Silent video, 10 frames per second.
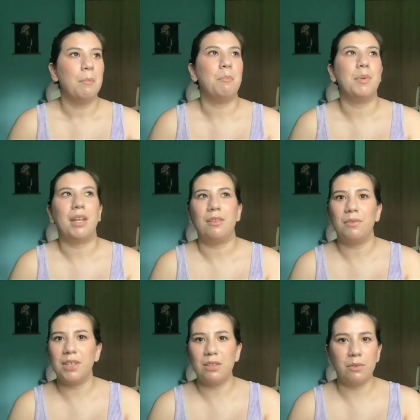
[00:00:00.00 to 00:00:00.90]
but I don't
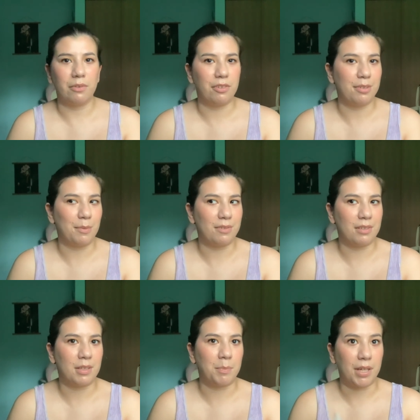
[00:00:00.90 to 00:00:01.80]
think you can, you're supposed
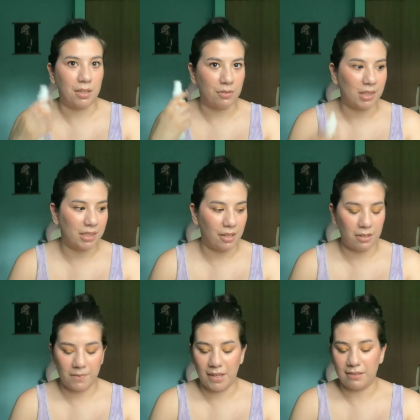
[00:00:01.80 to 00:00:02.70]
to spray it directly on your
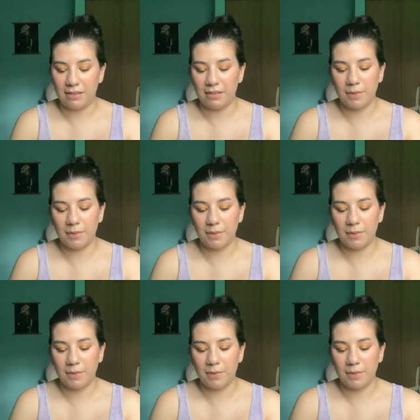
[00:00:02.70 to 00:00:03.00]
face. And this